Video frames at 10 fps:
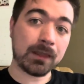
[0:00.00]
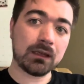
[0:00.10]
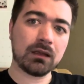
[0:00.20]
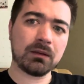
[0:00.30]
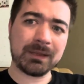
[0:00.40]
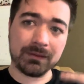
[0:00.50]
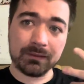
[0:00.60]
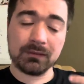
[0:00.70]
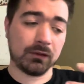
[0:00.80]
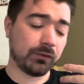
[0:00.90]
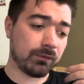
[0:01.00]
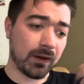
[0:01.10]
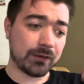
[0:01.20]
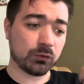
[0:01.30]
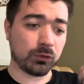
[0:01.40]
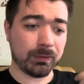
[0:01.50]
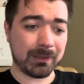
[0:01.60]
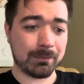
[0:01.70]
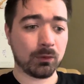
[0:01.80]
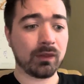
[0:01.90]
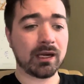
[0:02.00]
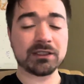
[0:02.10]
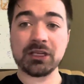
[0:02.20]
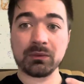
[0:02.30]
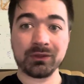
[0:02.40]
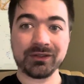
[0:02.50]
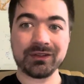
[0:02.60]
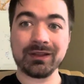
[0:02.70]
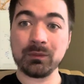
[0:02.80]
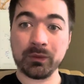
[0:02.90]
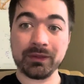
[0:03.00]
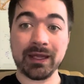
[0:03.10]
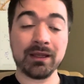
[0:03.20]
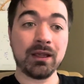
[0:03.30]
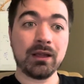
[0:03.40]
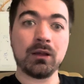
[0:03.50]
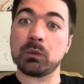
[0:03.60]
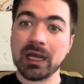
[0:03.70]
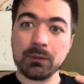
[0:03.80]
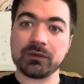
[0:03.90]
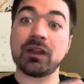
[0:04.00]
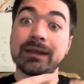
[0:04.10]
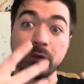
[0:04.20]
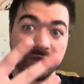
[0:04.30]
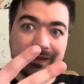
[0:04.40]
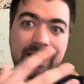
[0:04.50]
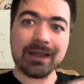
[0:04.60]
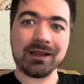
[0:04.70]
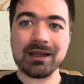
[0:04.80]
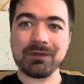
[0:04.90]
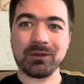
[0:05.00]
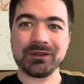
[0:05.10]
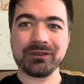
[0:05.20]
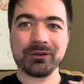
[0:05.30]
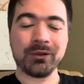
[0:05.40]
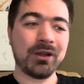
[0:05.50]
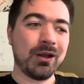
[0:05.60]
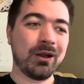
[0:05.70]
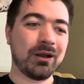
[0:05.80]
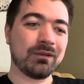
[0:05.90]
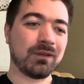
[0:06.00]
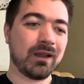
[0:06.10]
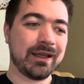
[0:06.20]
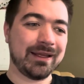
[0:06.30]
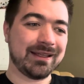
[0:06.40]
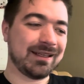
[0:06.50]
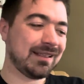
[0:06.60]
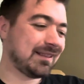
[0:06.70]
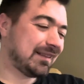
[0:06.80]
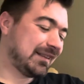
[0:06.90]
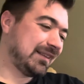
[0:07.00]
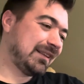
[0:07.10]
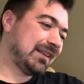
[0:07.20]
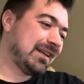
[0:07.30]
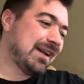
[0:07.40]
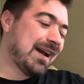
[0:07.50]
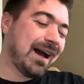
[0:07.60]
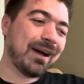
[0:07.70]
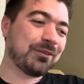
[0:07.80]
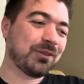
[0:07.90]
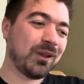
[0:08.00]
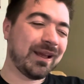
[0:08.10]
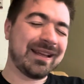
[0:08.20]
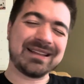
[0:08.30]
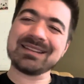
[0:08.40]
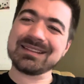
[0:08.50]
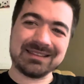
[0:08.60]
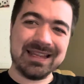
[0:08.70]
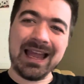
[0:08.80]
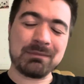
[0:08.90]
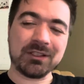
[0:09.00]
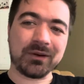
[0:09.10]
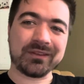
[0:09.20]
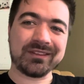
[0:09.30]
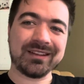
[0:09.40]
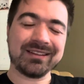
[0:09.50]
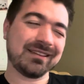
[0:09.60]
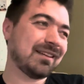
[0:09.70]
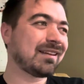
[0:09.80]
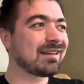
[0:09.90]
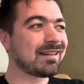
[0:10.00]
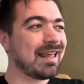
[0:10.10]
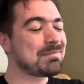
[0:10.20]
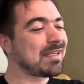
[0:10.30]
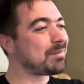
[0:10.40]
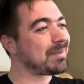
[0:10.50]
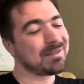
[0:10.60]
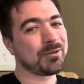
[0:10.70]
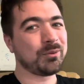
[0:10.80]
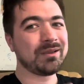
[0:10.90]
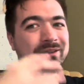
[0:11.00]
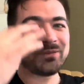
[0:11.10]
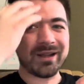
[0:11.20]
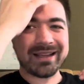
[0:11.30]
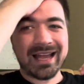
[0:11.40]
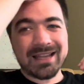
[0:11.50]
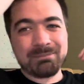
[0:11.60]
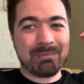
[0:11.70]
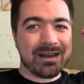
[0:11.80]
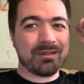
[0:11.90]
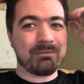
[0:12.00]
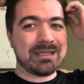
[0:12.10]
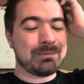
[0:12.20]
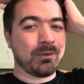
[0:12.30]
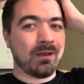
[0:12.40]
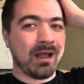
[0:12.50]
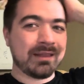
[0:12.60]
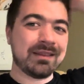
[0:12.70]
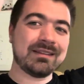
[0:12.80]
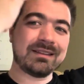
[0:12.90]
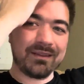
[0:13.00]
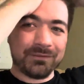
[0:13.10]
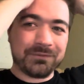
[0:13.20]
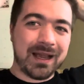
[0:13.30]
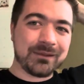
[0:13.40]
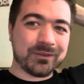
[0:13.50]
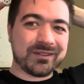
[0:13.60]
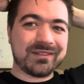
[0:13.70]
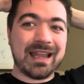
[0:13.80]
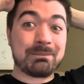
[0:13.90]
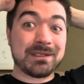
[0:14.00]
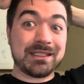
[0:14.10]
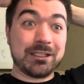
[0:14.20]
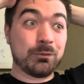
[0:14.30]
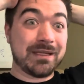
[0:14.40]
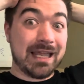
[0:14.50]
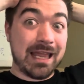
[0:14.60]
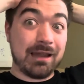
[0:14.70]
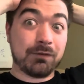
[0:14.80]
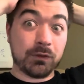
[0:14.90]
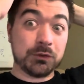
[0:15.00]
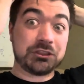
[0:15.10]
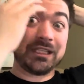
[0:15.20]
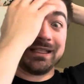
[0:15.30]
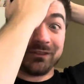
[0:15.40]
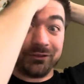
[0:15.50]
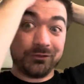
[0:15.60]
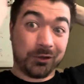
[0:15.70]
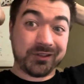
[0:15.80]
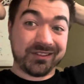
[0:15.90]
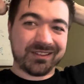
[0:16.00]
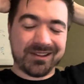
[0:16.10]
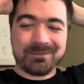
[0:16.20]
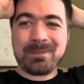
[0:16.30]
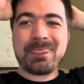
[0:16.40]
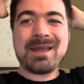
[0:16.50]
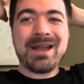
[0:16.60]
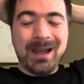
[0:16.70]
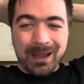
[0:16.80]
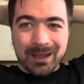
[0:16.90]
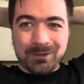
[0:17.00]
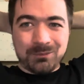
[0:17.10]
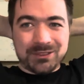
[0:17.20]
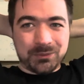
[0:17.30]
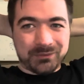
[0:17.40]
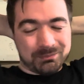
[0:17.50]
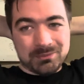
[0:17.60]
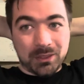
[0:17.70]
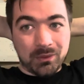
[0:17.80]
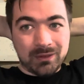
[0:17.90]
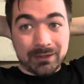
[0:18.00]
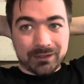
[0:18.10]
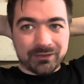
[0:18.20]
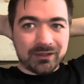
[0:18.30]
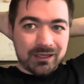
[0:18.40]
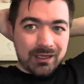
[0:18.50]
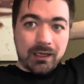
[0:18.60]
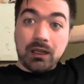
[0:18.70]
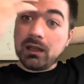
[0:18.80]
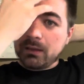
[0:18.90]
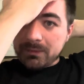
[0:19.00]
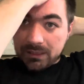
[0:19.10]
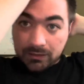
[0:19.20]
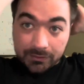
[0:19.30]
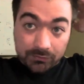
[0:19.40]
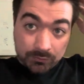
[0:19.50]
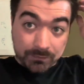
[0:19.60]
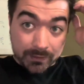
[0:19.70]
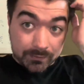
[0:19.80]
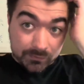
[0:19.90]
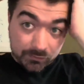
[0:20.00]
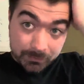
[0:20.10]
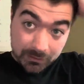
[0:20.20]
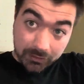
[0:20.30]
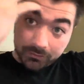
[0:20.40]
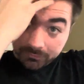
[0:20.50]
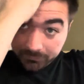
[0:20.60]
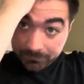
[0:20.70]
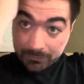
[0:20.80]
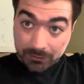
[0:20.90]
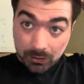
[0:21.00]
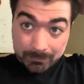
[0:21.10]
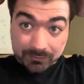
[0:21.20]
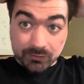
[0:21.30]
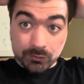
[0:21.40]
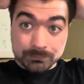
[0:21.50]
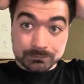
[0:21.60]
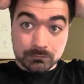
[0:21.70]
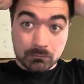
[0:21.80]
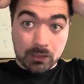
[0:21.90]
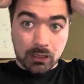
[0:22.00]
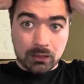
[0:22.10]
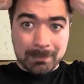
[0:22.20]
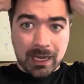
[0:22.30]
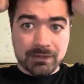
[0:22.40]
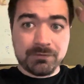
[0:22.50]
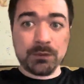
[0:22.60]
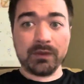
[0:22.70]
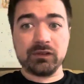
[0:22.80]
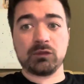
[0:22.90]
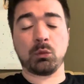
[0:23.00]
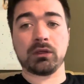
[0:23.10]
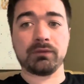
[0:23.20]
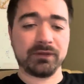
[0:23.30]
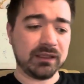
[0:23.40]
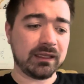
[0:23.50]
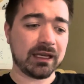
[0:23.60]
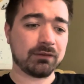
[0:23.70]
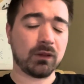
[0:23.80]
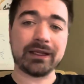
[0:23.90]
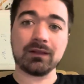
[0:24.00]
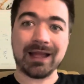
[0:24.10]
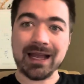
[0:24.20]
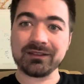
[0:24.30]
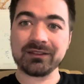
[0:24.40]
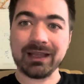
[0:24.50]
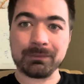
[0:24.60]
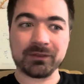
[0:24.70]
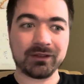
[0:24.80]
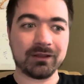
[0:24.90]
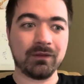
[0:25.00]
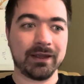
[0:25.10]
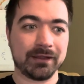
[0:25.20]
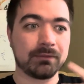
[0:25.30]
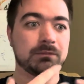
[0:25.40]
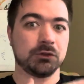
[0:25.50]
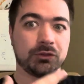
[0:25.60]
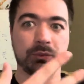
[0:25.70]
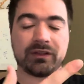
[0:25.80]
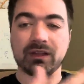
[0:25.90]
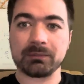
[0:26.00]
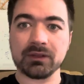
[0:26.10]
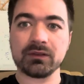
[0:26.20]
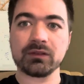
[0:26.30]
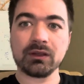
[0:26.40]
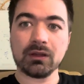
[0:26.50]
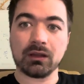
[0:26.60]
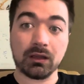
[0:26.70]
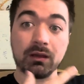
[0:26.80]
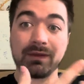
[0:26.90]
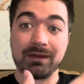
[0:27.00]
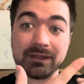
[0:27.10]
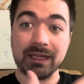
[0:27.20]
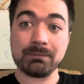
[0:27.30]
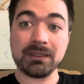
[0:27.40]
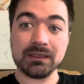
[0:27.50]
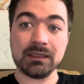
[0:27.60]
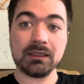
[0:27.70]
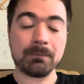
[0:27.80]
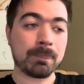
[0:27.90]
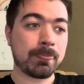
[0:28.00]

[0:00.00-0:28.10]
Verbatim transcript: um, and then there's the final group of people that I generally see, the one that when I was diagnosed again that I fell into, of like, of like, yeah, I'm a narcissist. That makes me cool as fuck. I'm better than people. This is the final step in human evolution is narcissism, um, which was you know hilarious. Um, and I do find this to be uh, very common too. Um, I view this as one of the kind of like last steps in like true acceptance of having NPD